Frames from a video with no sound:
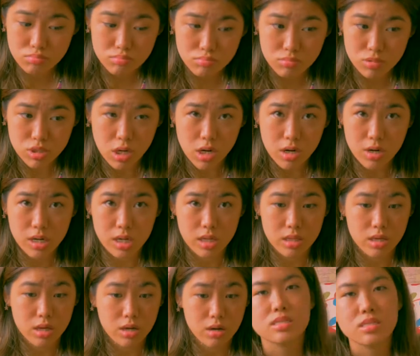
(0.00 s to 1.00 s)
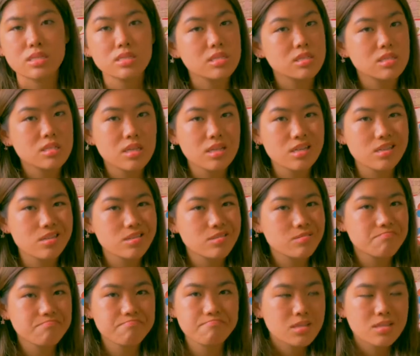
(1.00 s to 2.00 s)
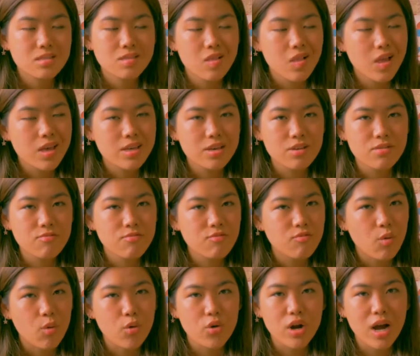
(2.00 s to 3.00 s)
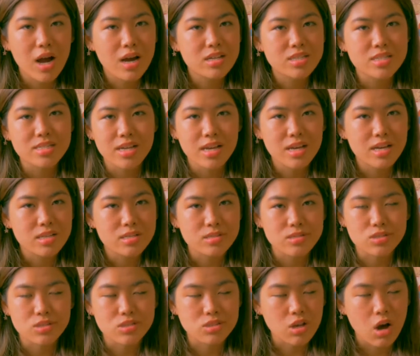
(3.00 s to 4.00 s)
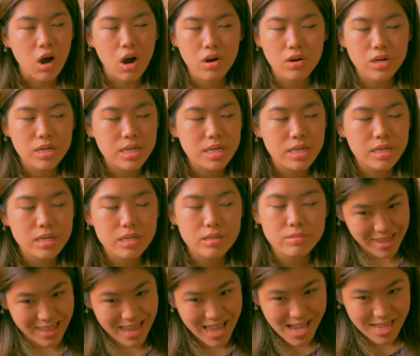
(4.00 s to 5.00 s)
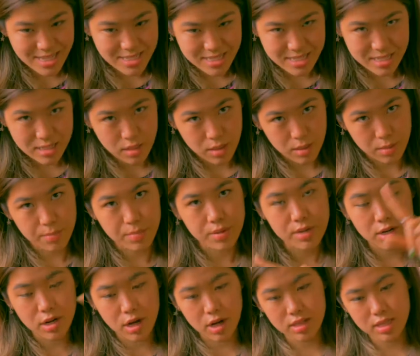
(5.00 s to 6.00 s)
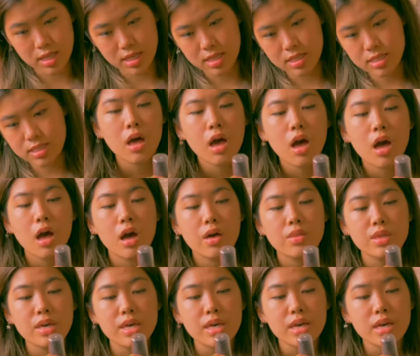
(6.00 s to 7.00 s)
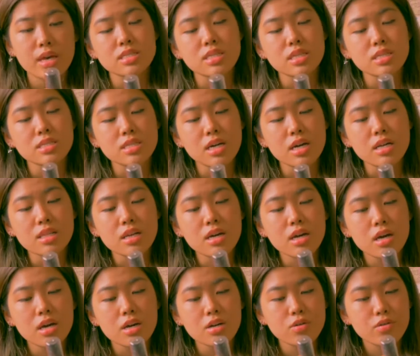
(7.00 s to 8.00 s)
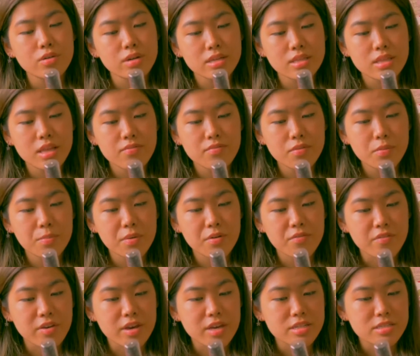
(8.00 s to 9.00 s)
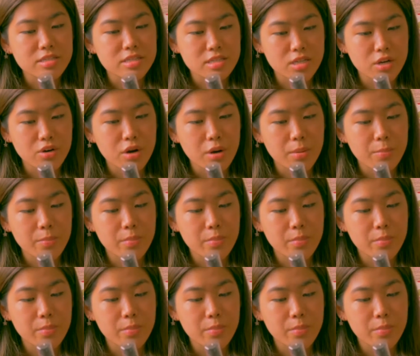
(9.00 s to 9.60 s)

Sorry. This is like a 4 out of 10. Sorry. Last but not least, the Centella Green Level Buffet Serum